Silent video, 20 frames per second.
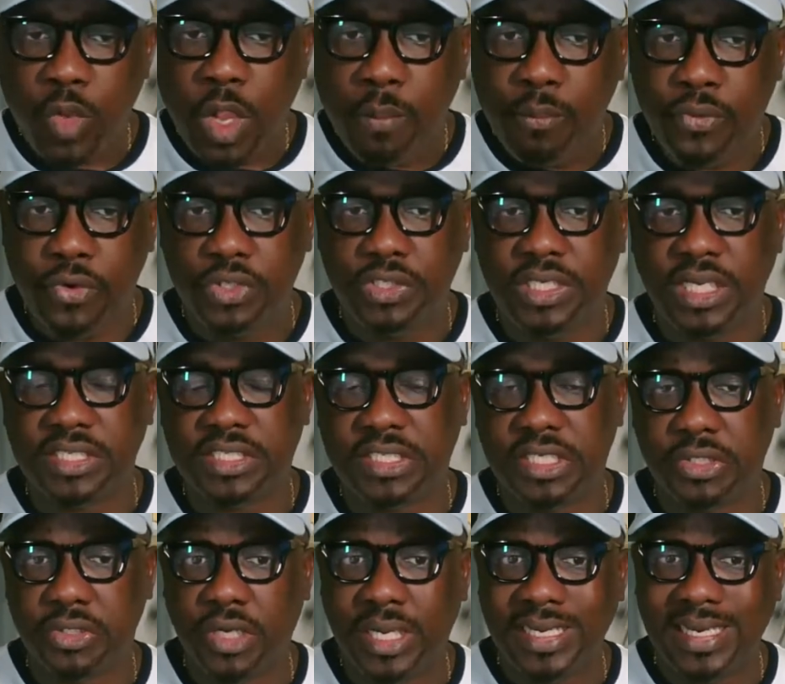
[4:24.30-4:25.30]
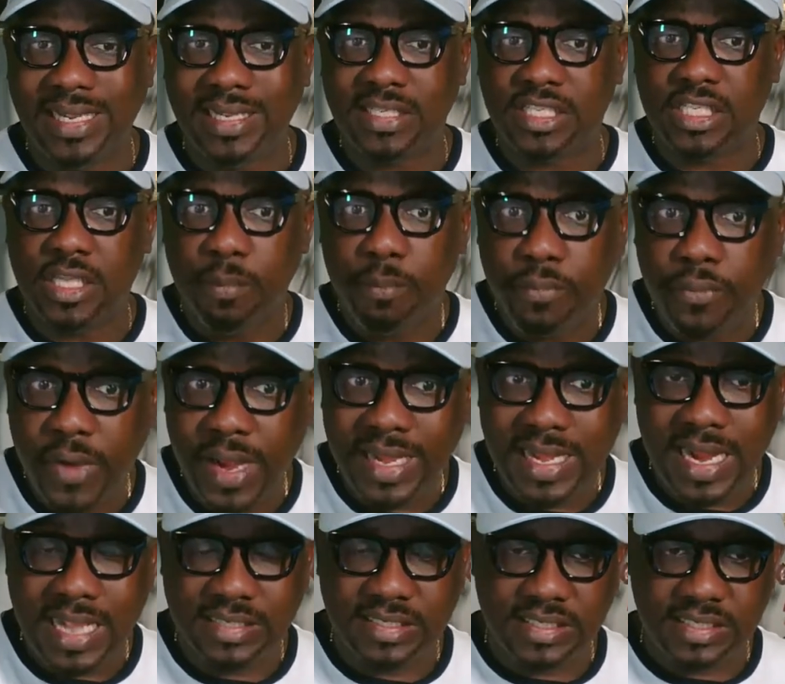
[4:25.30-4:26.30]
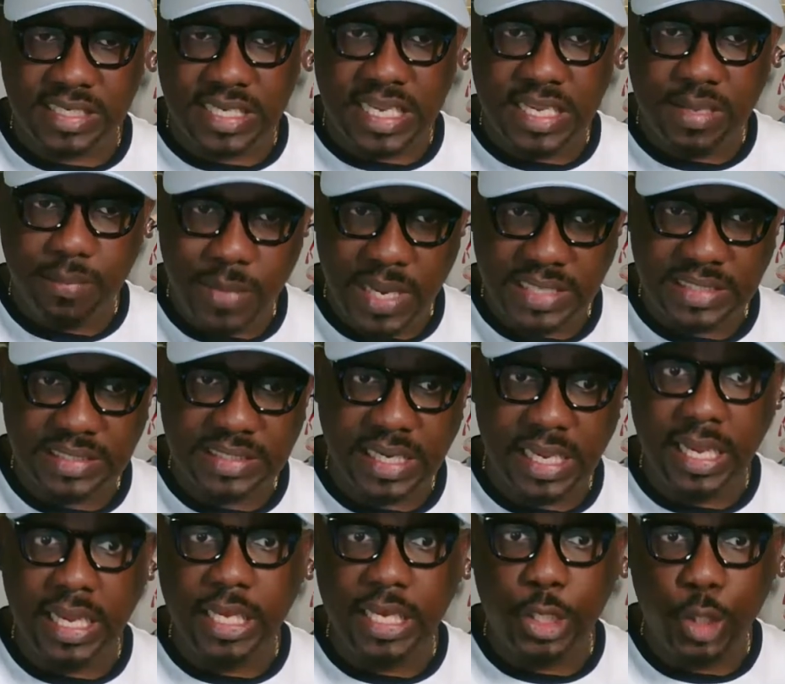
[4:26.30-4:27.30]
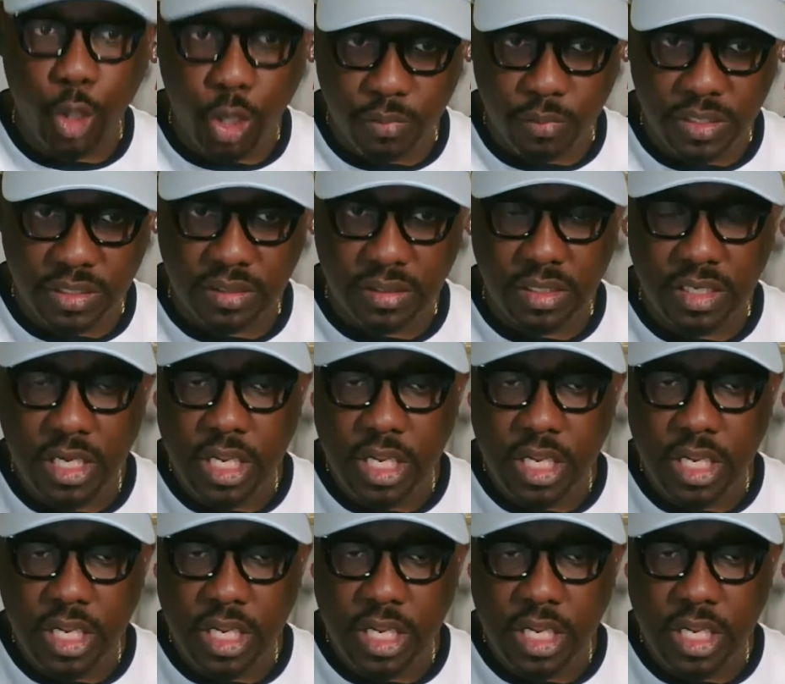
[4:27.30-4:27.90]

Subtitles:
Progesterone is pregnancy maintaining hormone.